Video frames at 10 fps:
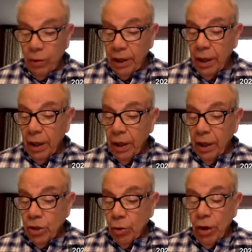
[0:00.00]
Great.
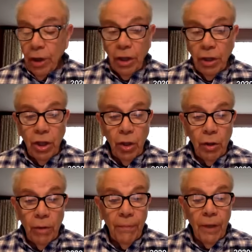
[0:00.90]
So continue.
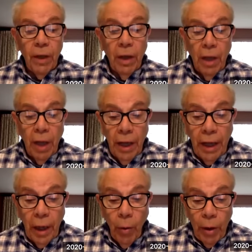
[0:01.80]

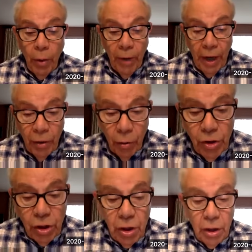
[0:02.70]
And I want to remind
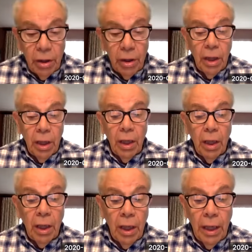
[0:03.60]
those
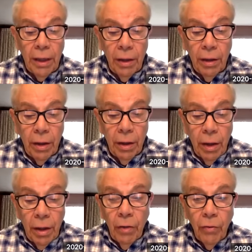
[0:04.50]
on
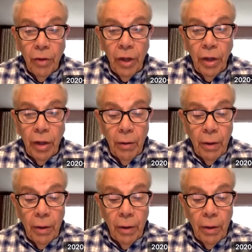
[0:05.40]
the